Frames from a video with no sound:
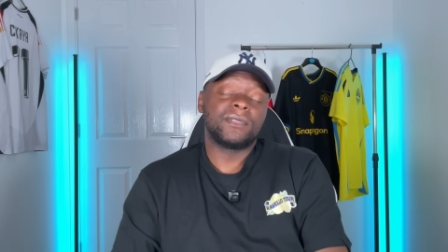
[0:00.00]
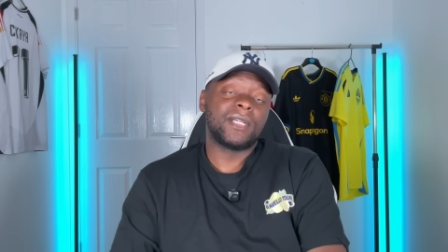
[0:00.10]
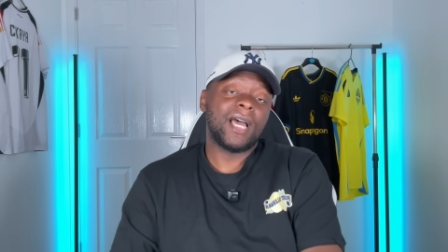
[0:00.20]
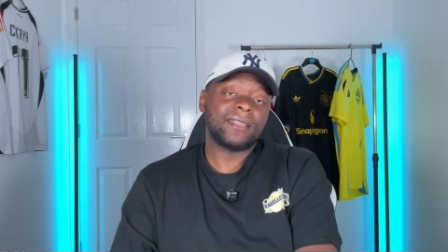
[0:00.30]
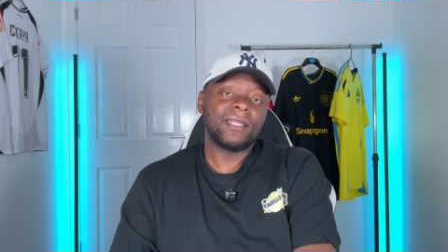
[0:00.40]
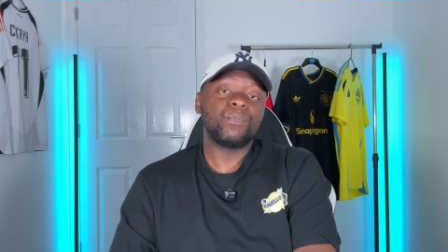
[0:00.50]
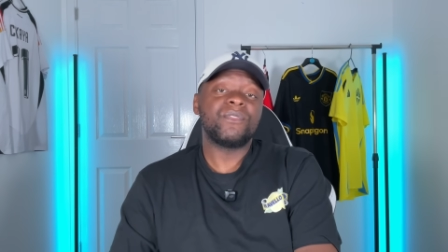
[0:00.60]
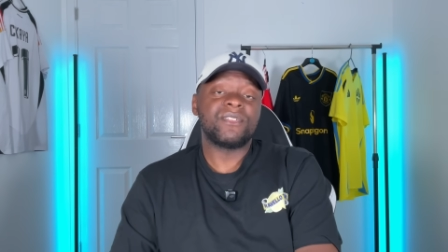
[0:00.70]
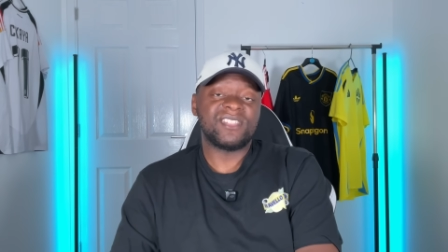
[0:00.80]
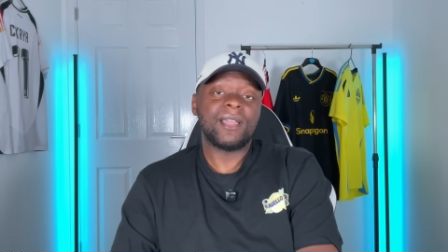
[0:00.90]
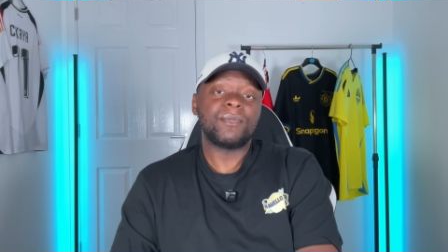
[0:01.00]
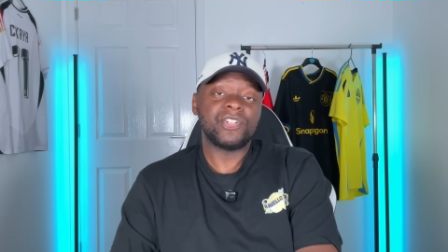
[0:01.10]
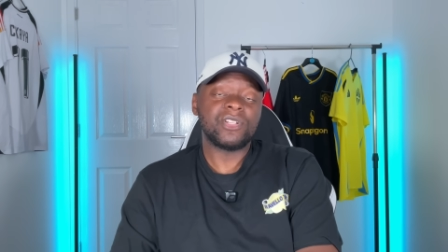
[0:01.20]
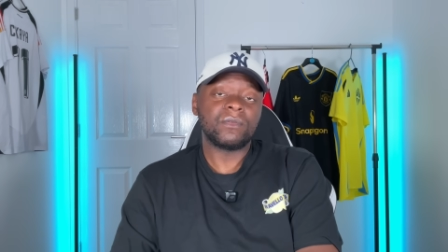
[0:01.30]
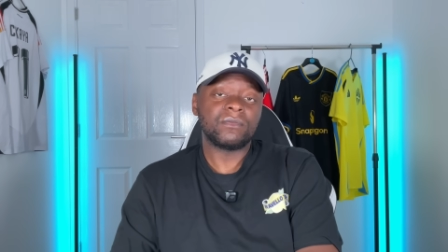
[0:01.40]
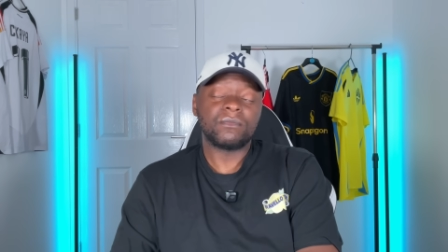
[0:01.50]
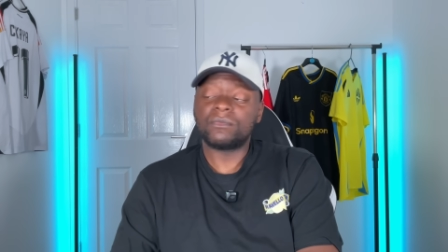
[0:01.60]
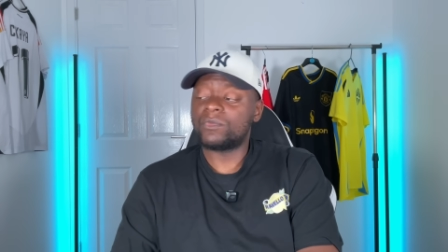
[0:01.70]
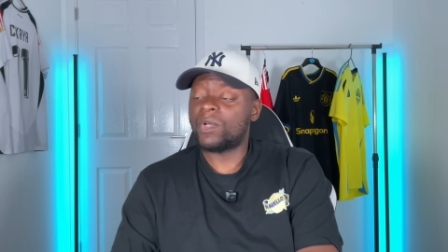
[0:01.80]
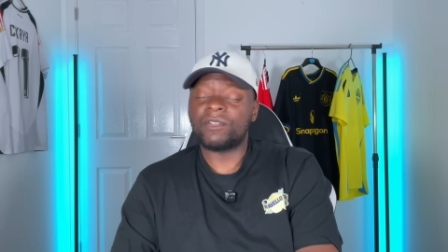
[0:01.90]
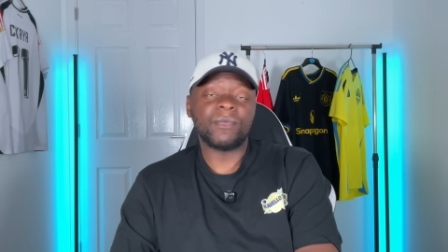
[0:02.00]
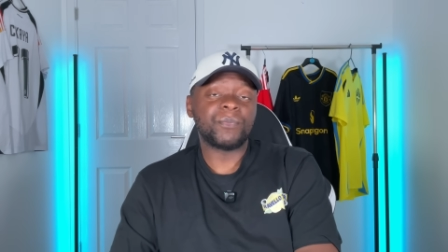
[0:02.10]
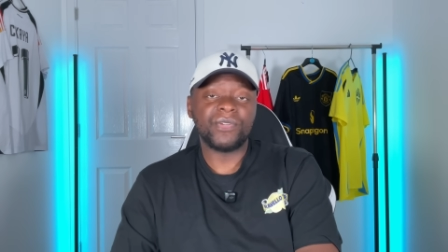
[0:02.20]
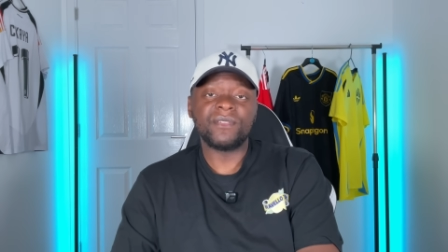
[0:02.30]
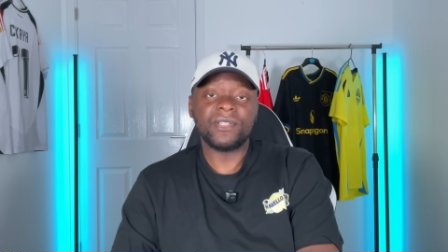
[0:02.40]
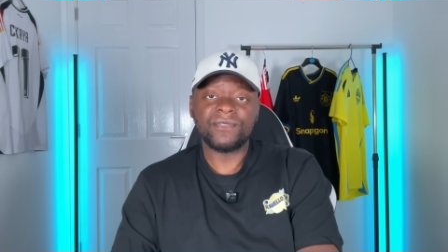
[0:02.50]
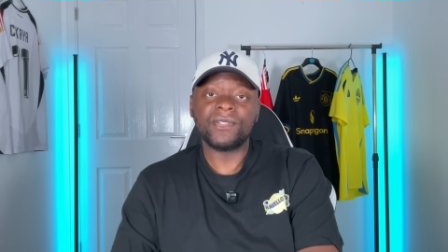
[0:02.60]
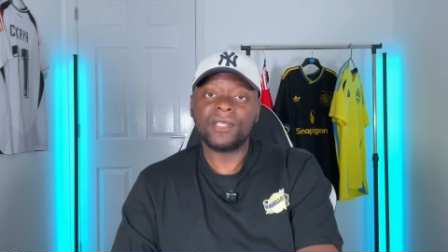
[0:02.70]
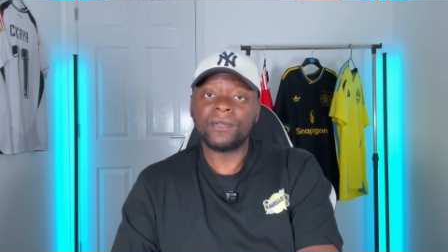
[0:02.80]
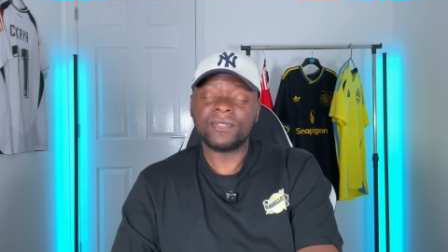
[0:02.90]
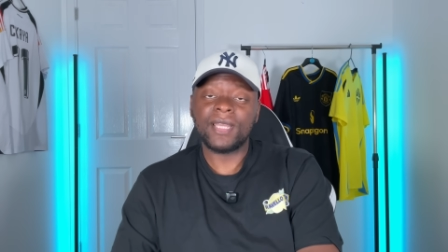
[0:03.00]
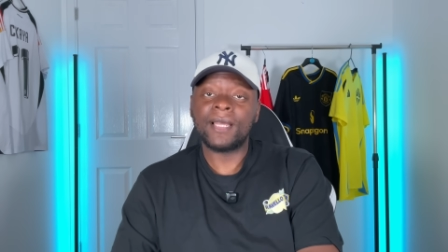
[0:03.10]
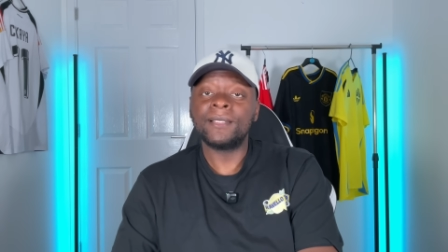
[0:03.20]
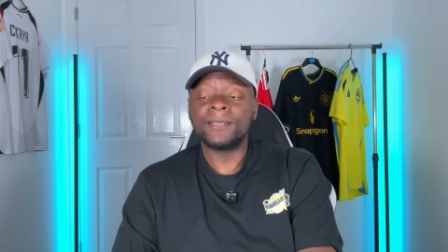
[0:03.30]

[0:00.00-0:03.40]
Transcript: I think we've established in one of my previous videos that